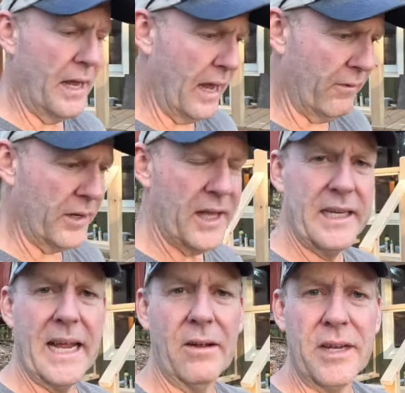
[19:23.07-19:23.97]

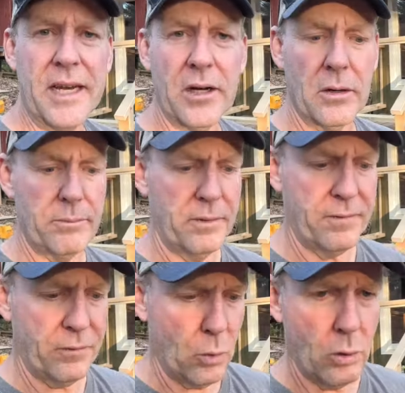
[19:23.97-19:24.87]
everything down here
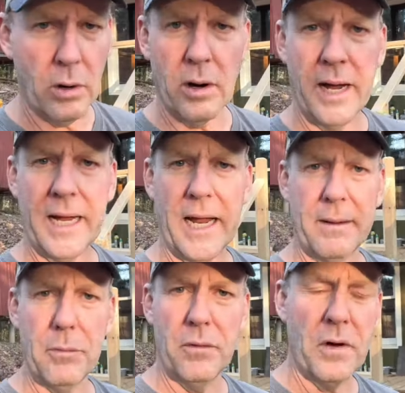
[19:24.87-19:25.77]
before I kind
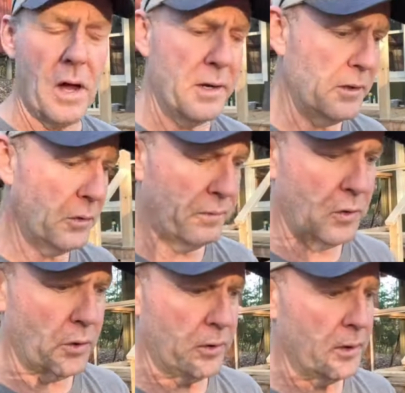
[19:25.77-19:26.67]
of move on a little
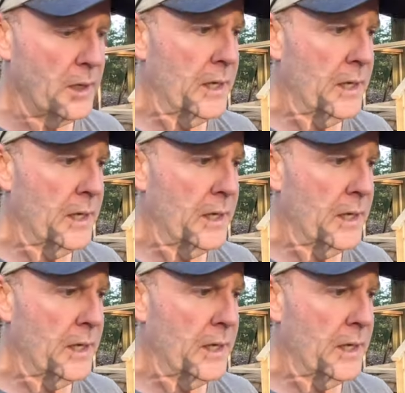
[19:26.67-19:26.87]
further.